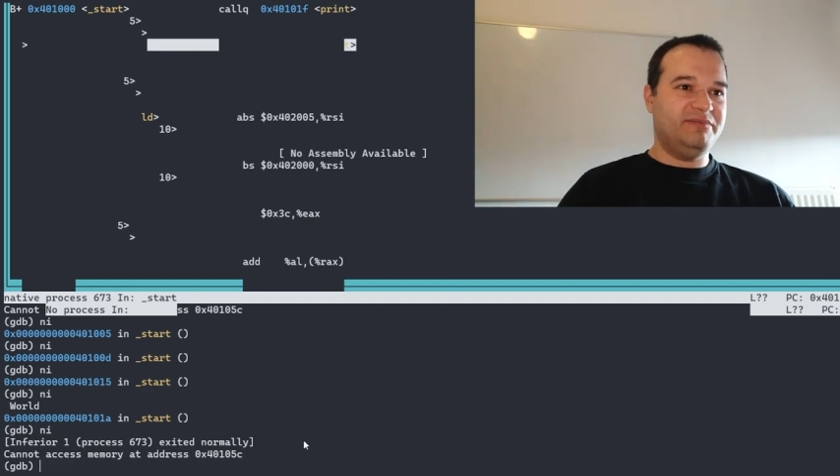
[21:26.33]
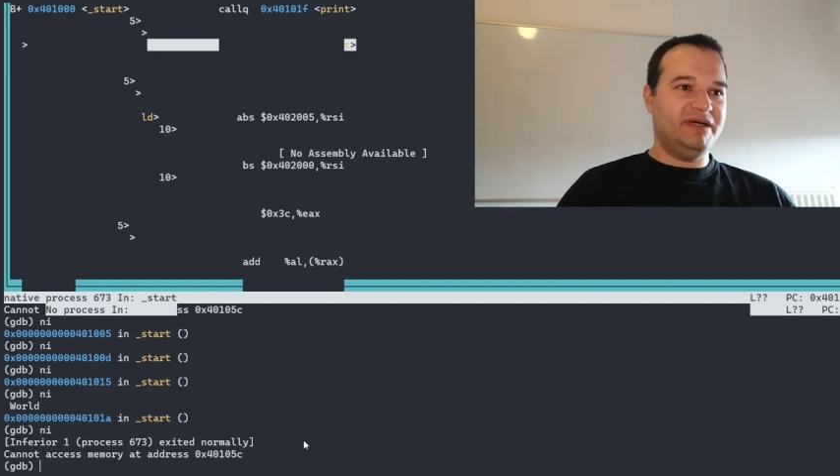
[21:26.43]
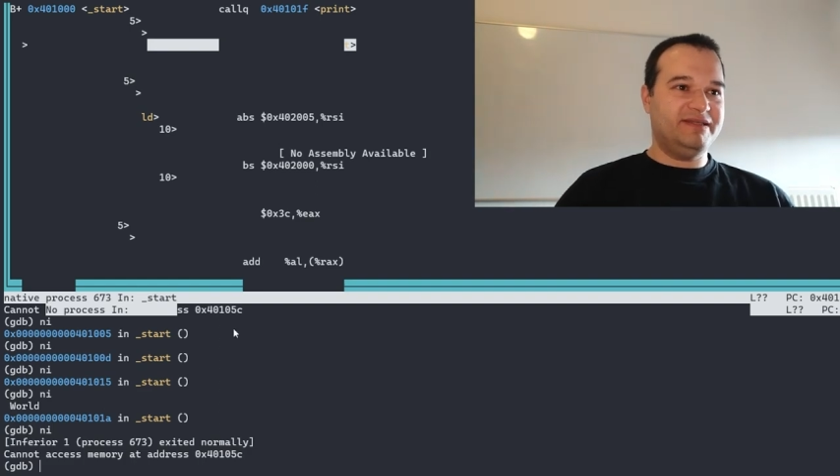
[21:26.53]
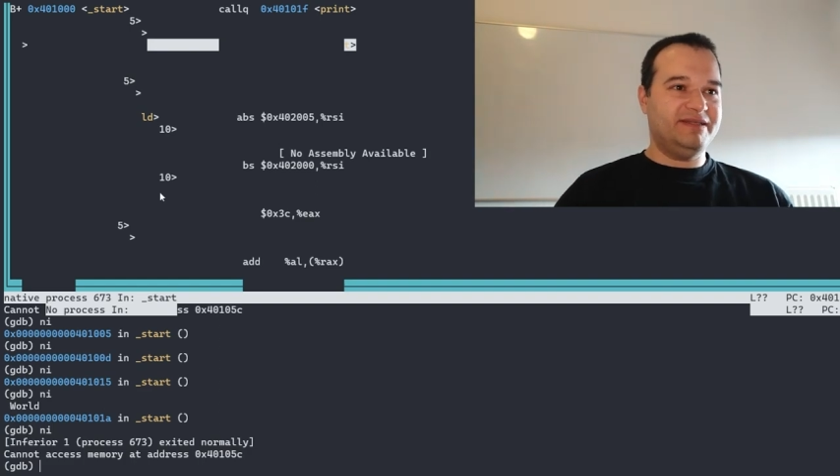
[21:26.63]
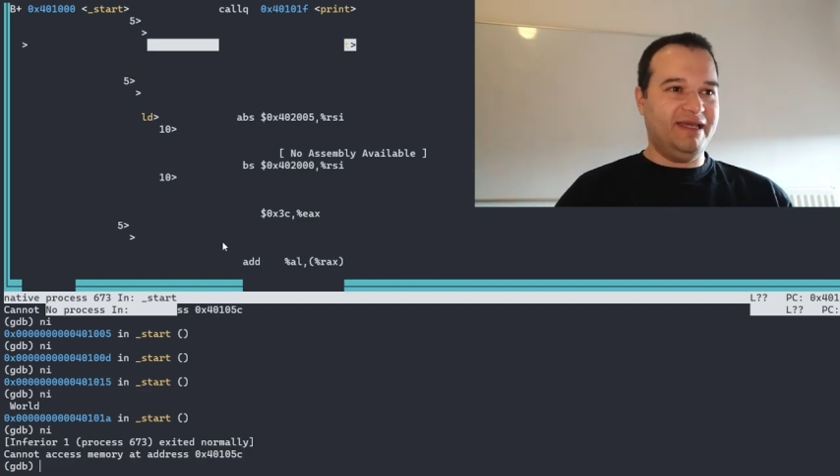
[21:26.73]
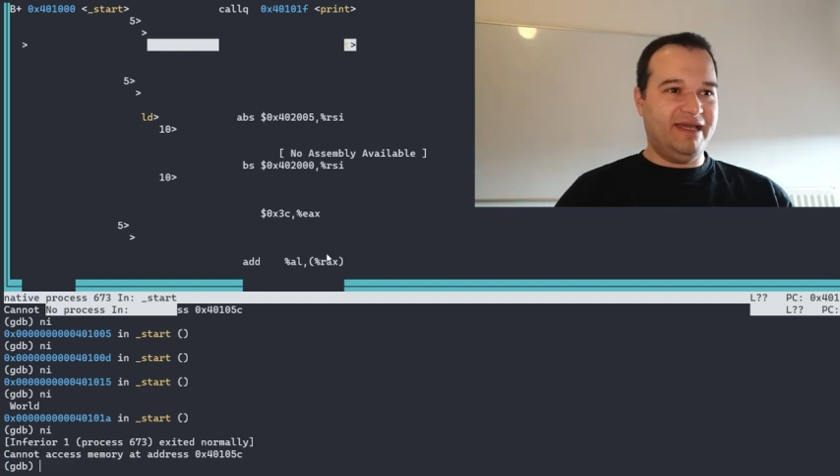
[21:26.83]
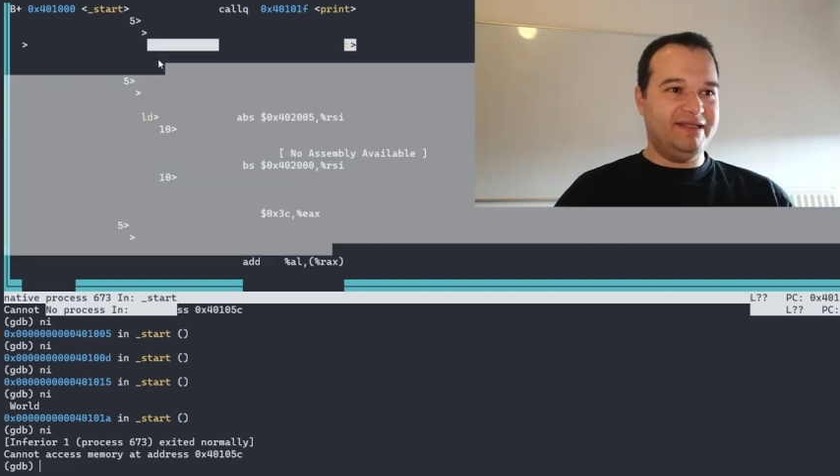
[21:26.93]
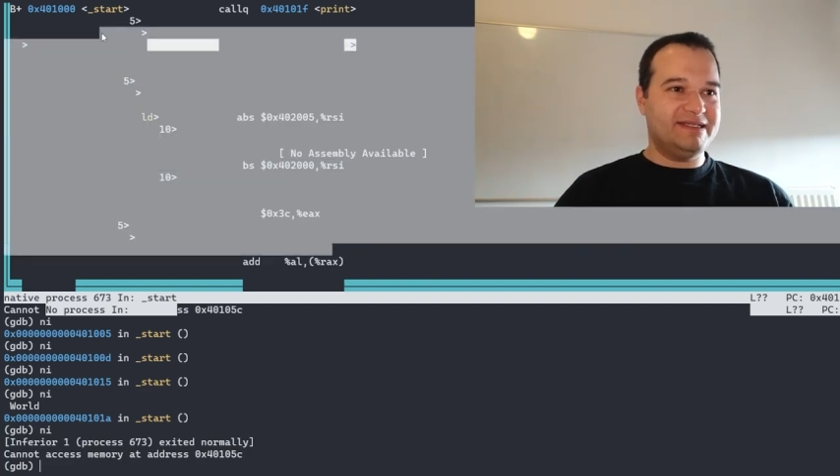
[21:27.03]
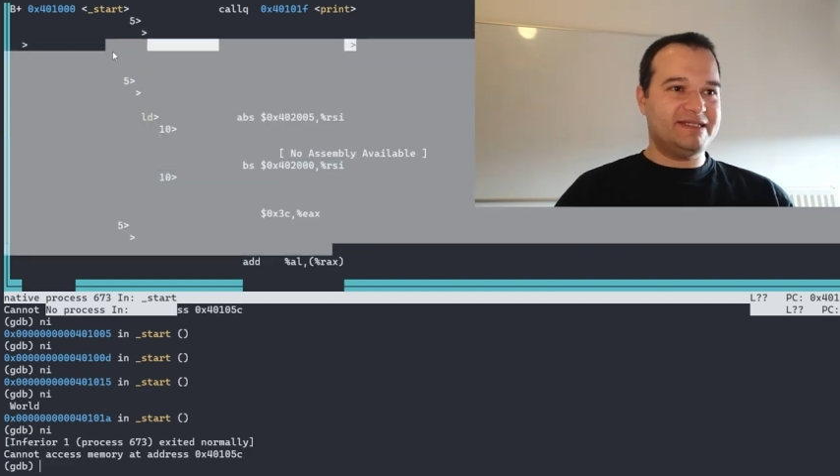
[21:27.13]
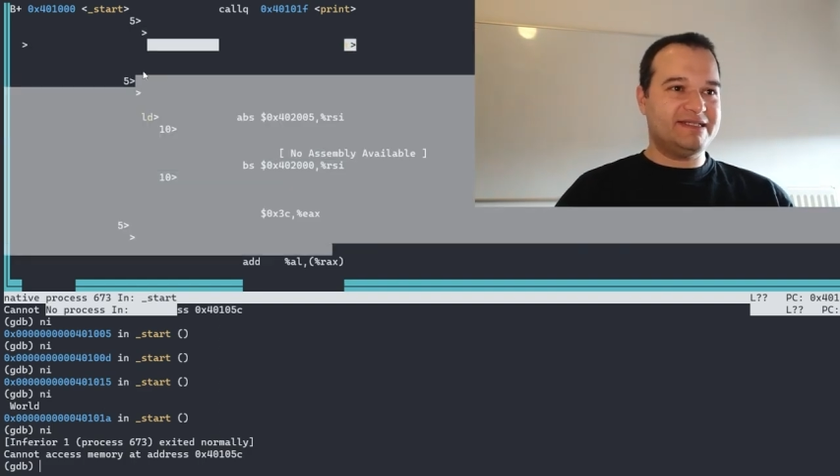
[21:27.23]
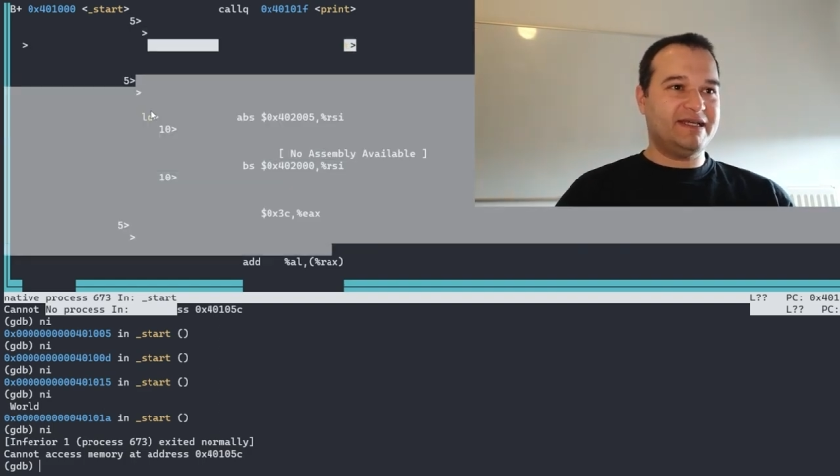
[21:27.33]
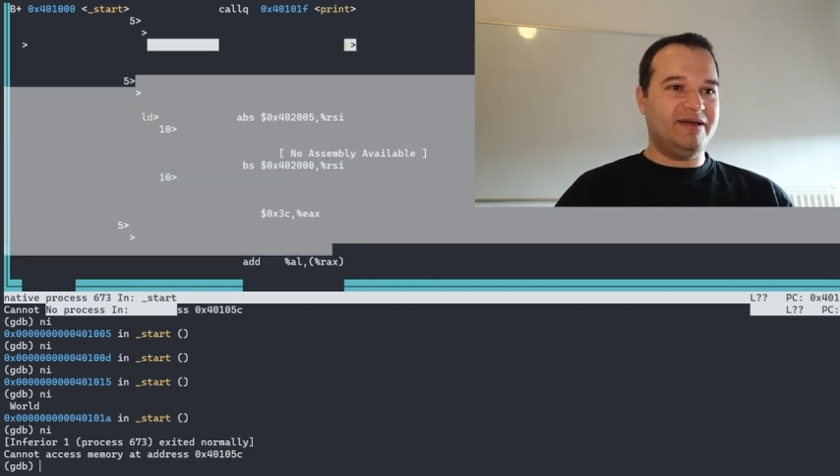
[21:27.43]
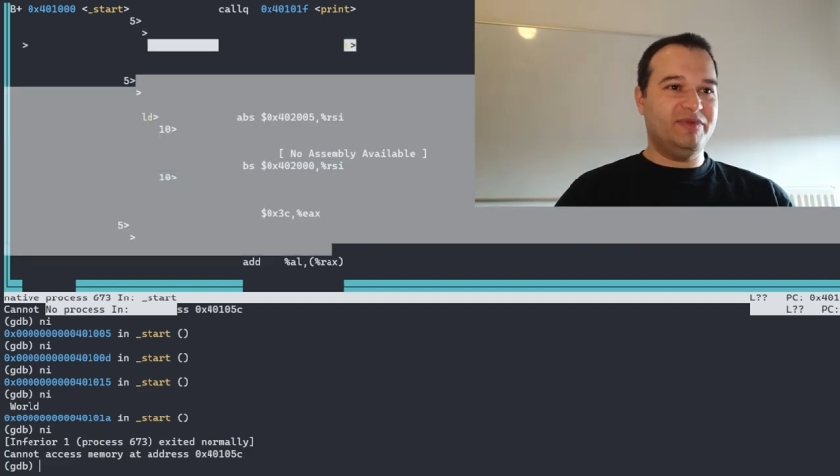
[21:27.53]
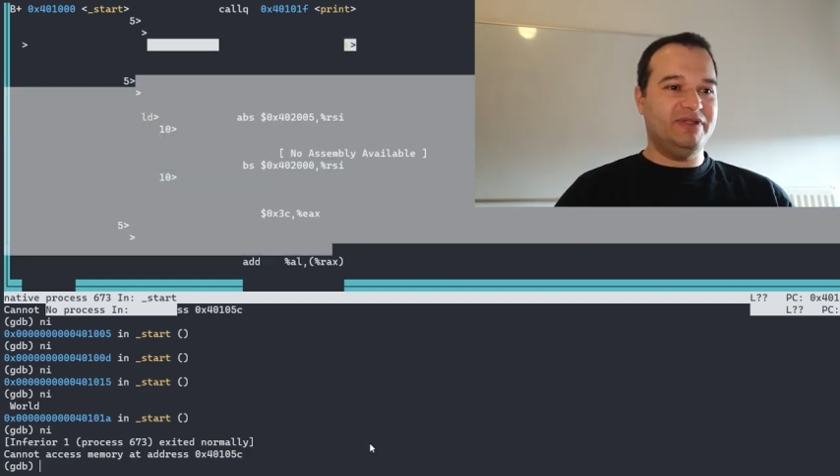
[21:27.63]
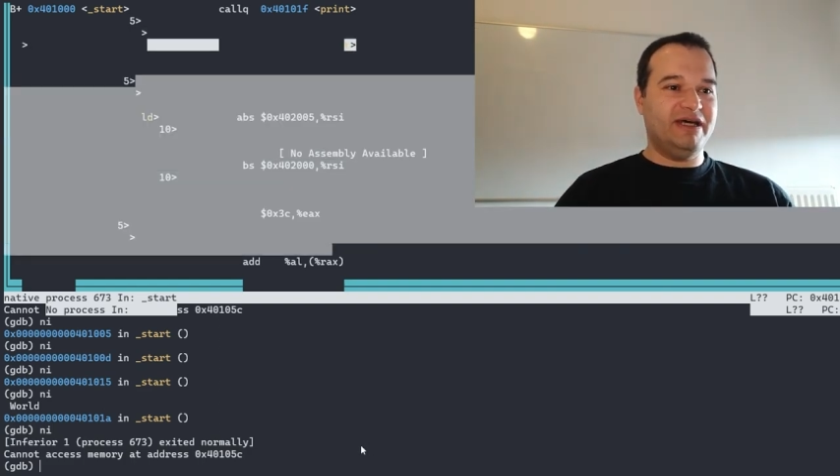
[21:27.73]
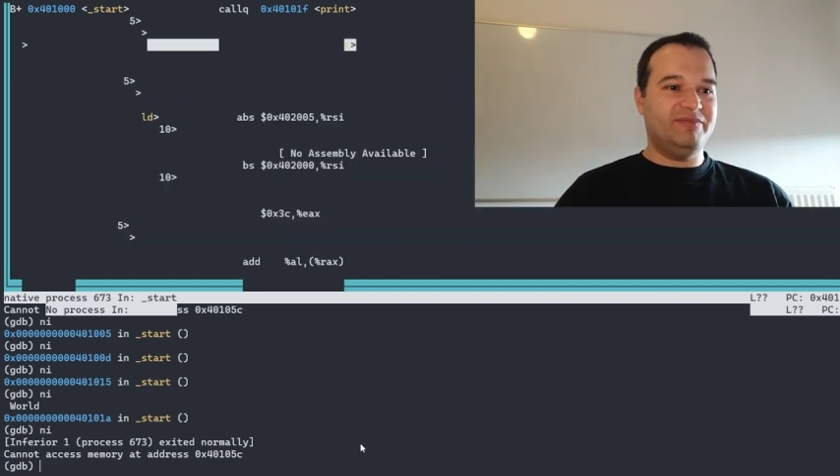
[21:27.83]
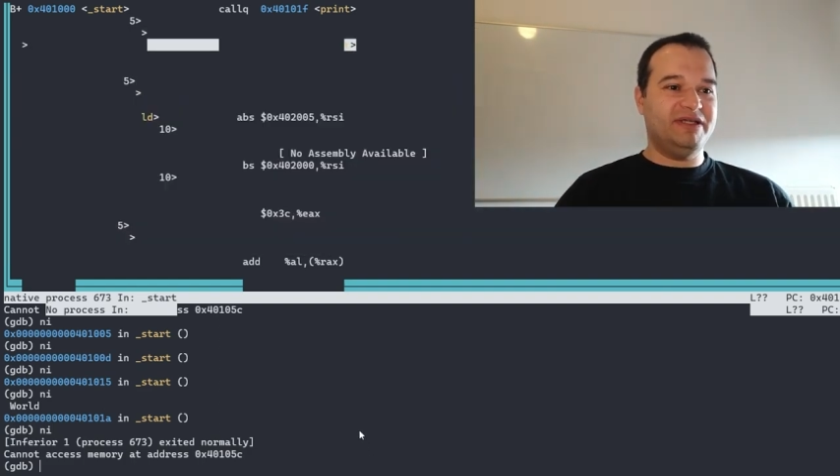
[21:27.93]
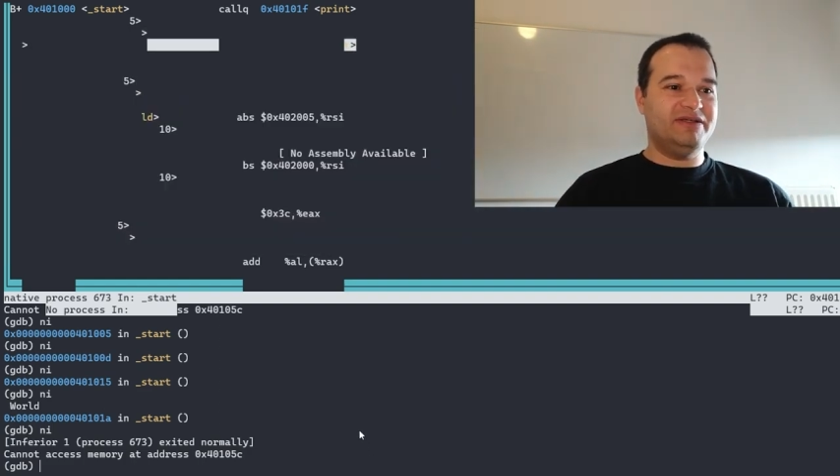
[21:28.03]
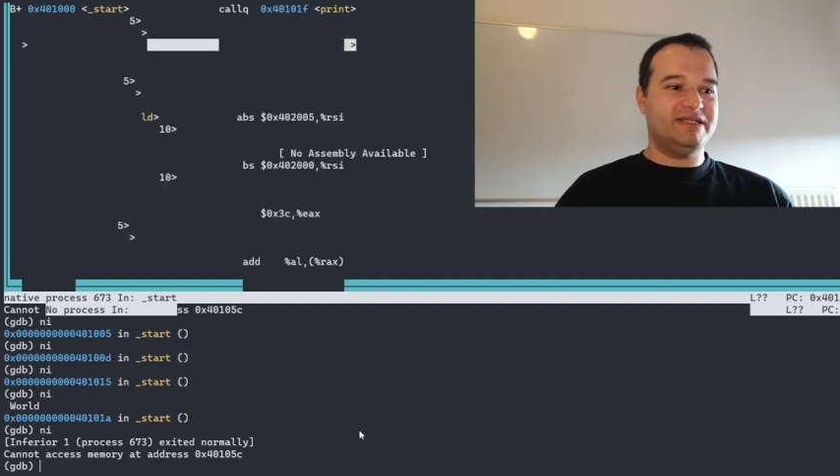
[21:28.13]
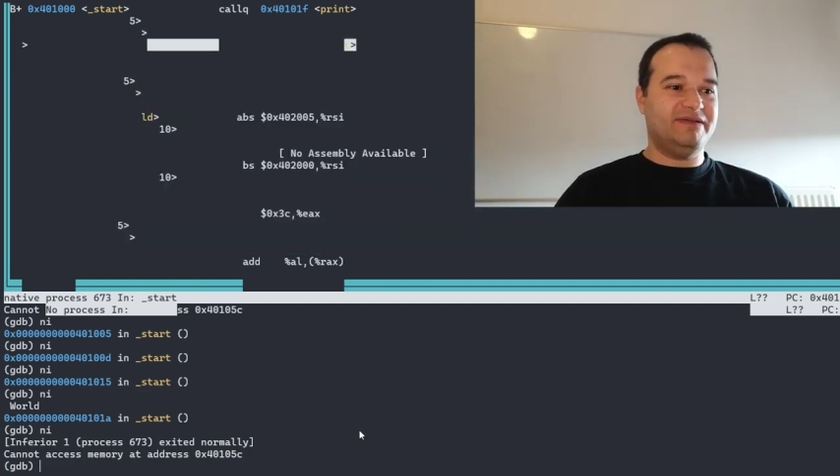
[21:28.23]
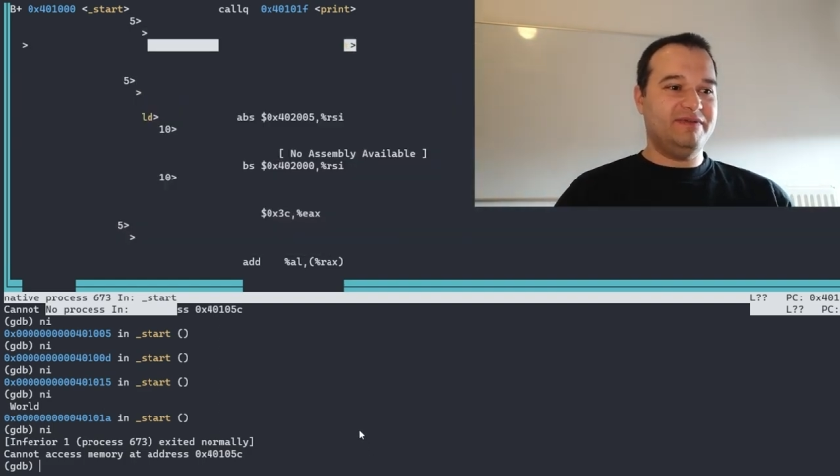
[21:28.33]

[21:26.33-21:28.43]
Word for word: But yeah, this is scrambled now because I,